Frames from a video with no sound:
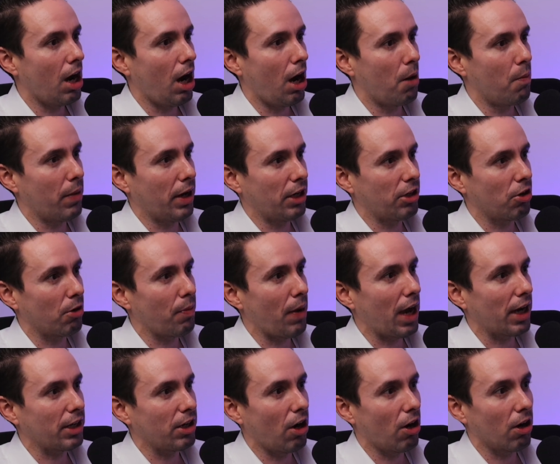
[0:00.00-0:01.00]
in your
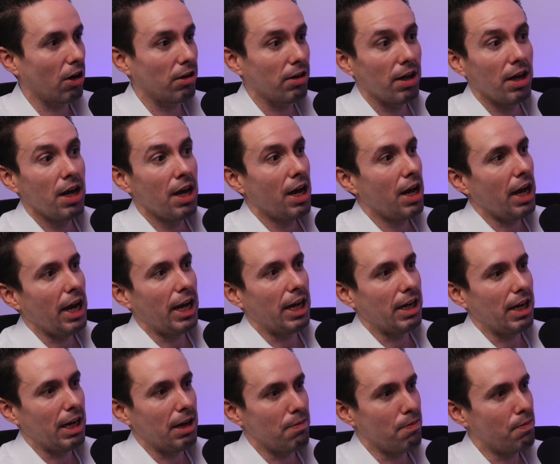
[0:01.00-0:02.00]
backyard,
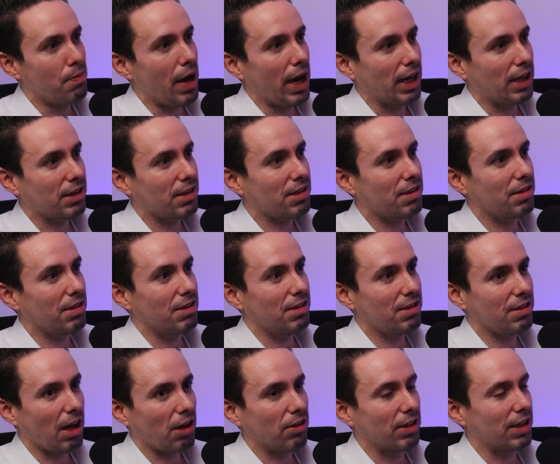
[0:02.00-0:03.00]
it makes
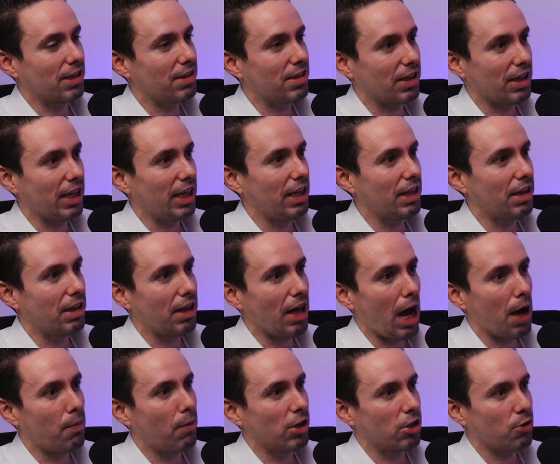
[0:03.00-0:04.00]
selling Seguin
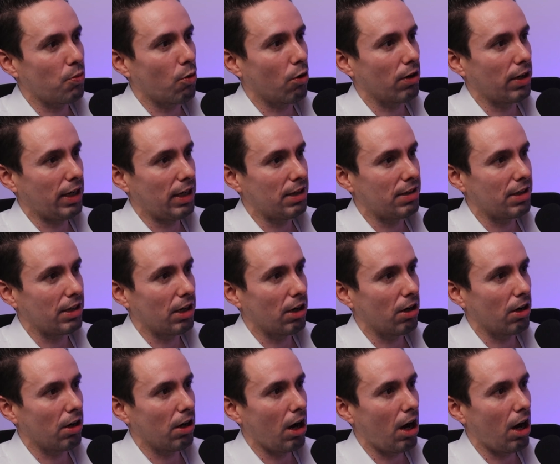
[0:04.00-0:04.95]
that much more easier.